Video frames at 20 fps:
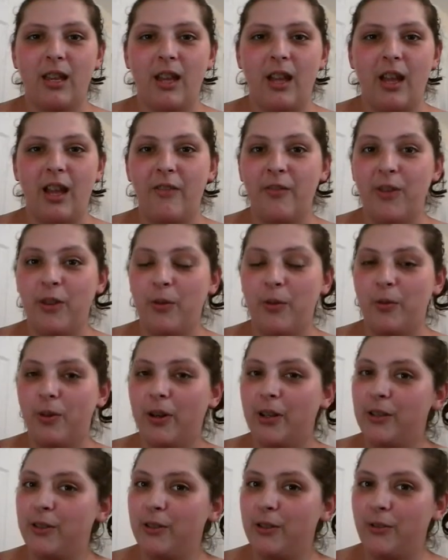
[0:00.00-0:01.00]
If you
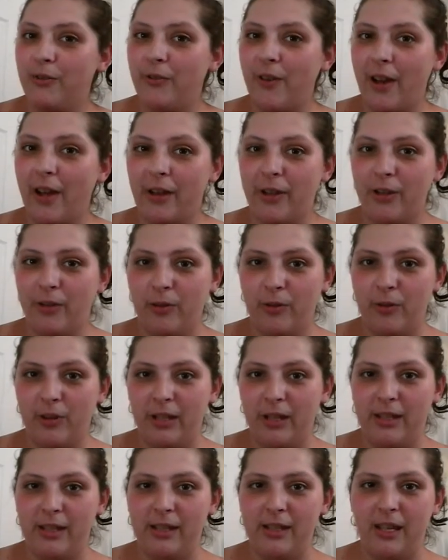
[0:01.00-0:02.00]
want to follow
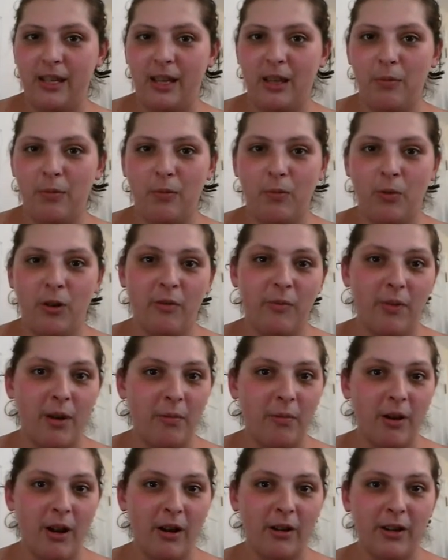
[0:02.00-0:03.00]
and see more of my
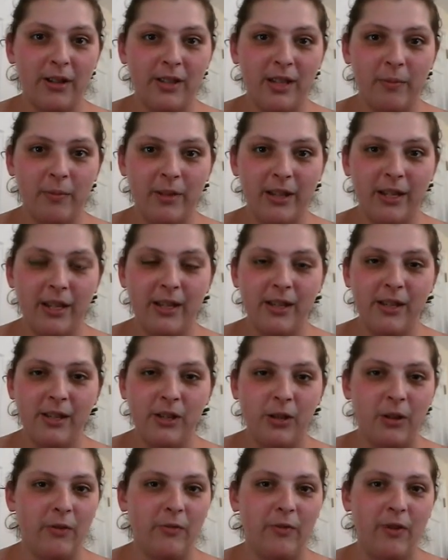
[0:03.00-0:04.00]
progress updates, you
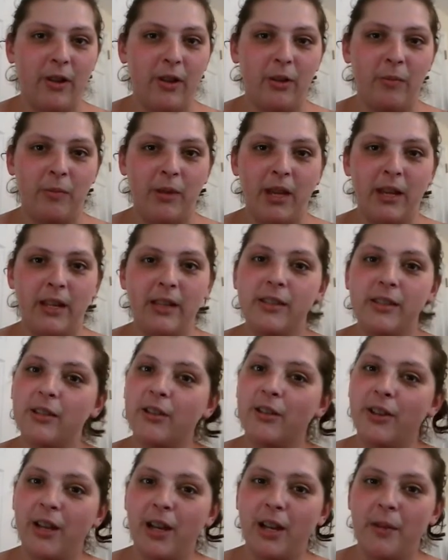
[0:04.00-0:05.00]
can follow me on
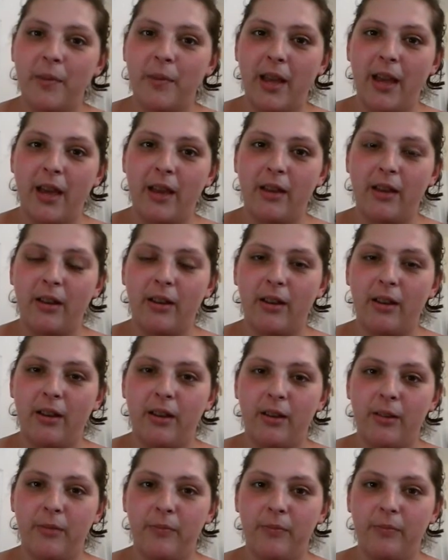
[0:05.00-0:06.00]
Instagram at
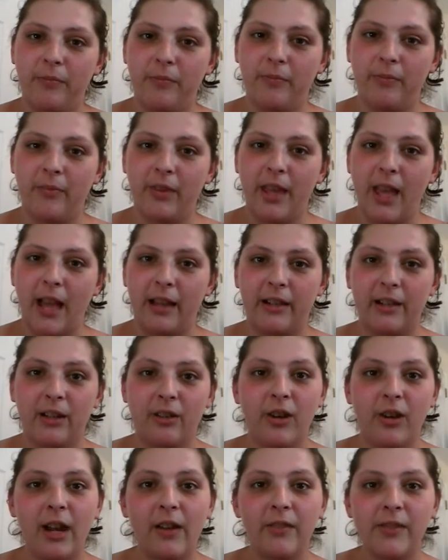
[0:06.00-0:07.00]
Gagnon
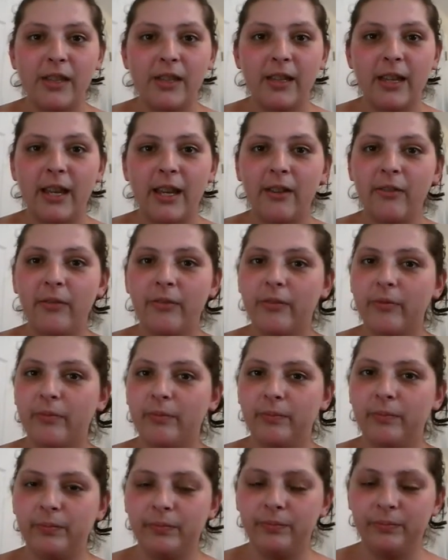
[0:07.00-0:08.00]
Crafts in Life
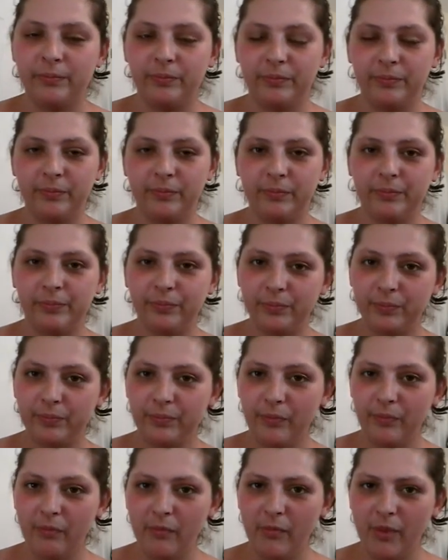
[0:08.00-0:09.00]

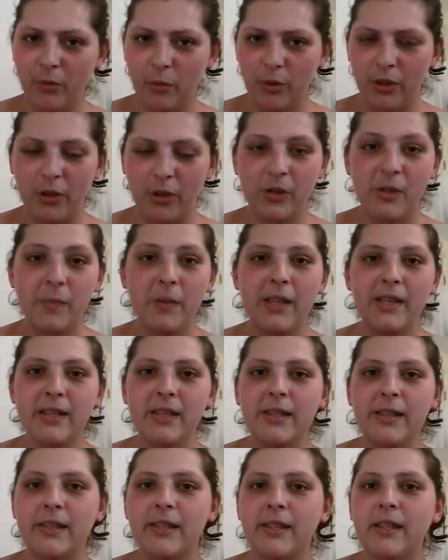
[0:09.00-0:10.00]
with no
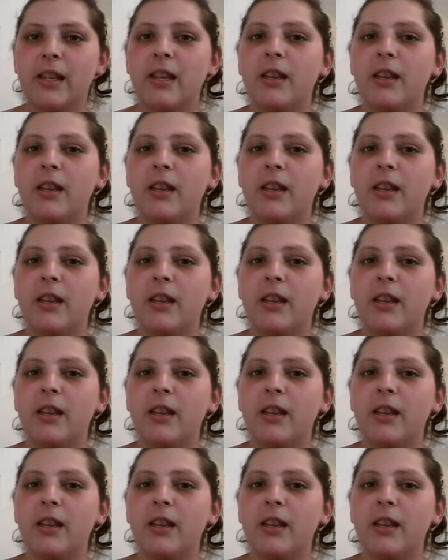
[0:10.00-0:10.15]
spaces.